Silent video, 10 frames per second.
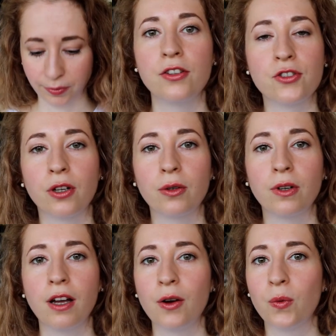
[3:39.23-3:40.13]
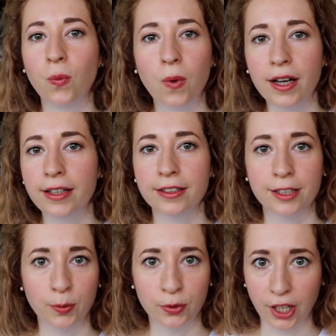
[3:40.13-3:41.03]
So, why
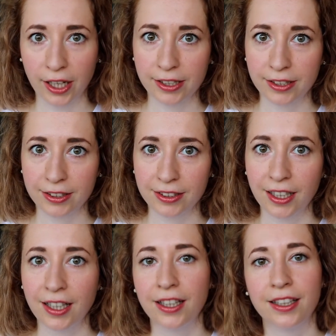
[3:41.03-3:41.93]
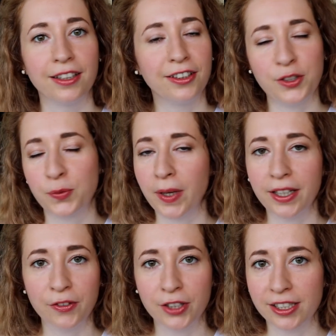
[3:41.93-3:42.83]
the breath? There's
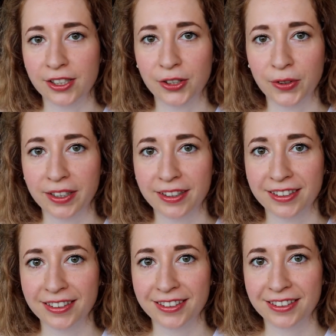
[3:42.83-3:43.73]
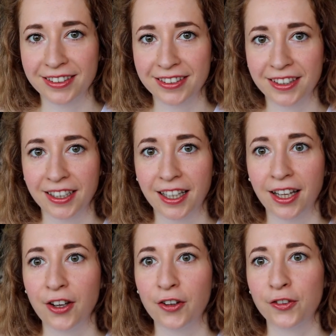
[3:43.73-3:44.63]
many reasons to it.
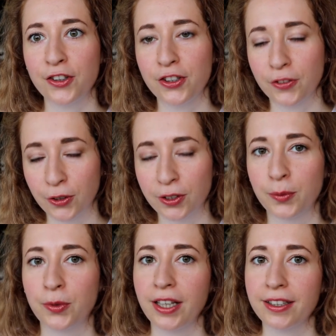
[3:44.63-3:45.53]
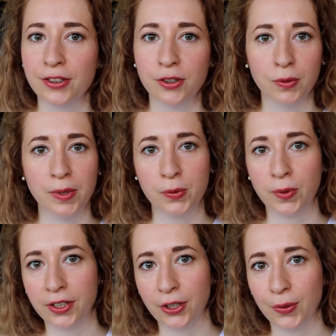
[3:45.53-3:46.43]
First of all, the breath is always
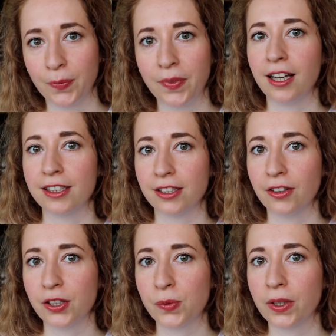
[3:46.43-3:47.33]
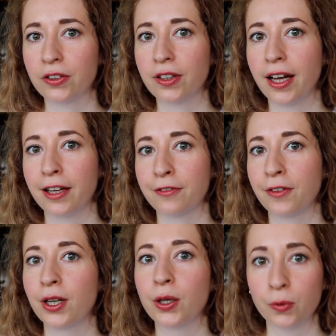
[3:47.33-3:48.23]
with you. As long as we are alive,
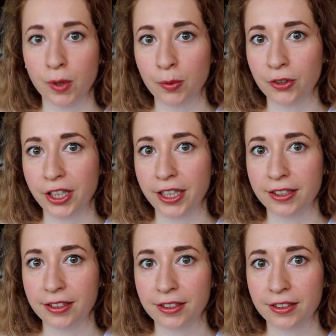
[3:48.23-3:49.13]
we breathe.